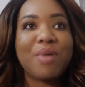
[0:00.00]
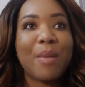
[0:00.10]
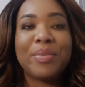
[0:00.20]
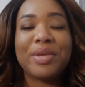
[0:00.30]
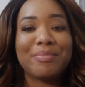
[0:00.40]

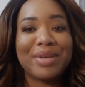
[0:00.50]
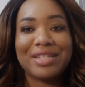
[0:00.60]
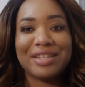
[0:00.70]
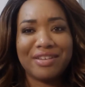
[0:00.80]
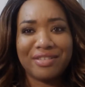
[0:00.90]
probably in my
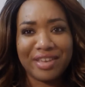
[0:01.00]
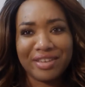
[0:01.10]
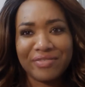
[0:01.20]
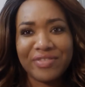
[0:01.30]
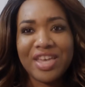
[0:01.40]
entire
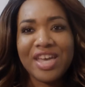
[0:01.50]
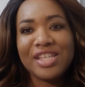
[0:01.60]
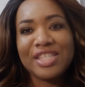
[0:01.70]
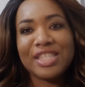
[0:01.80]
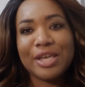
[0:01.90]
life.
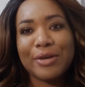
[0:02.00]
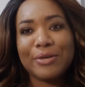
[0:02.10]
So